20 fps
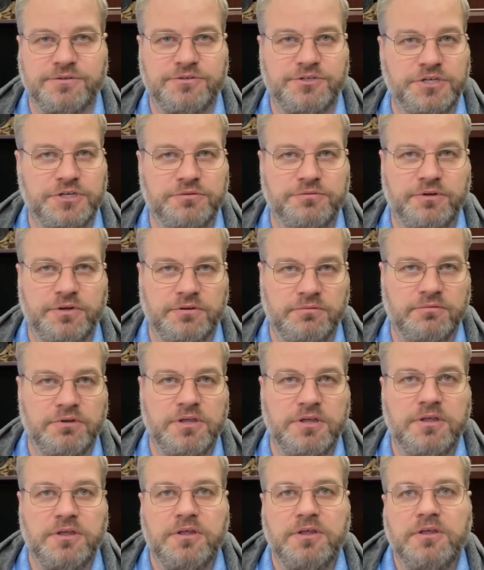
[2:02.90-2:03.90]
children,
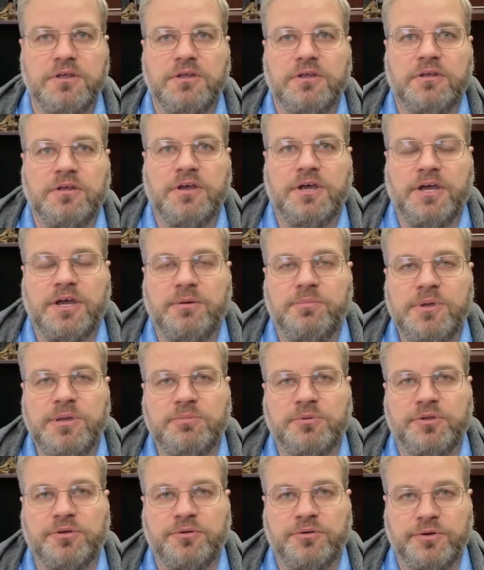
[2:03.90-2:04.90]

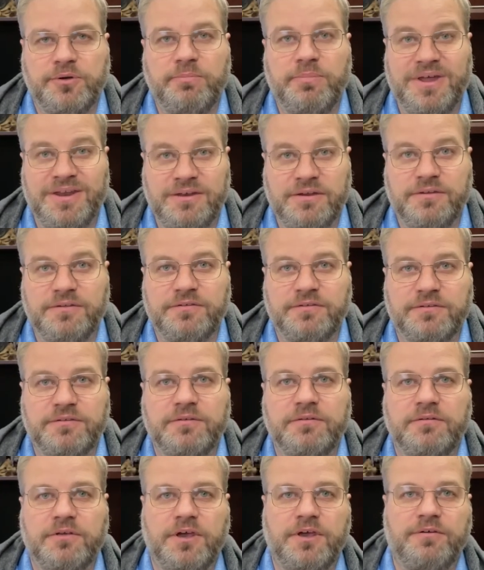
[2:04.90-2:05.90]
people who are dependents
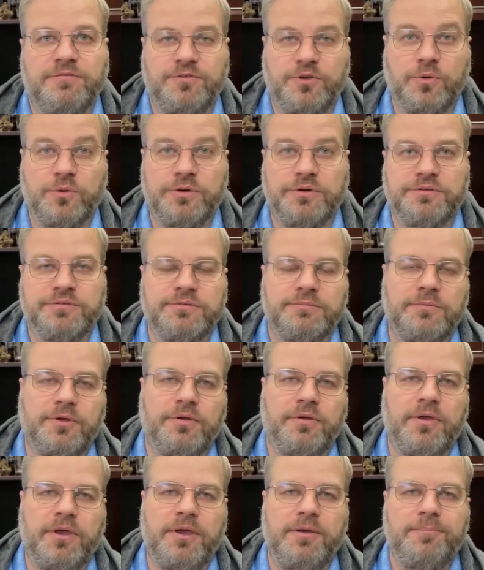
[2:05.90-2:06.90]
of yours.
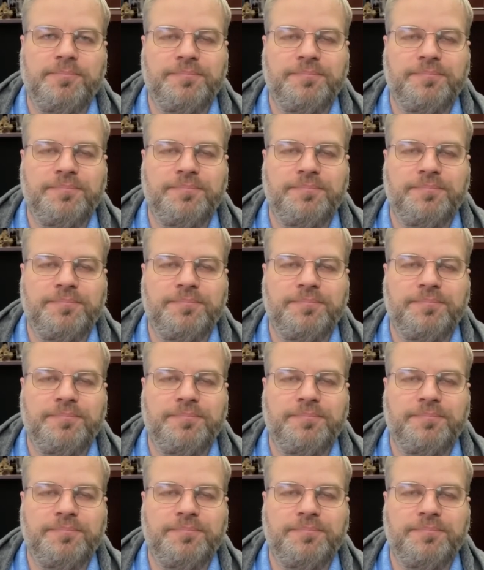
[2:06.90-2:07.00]
Okay,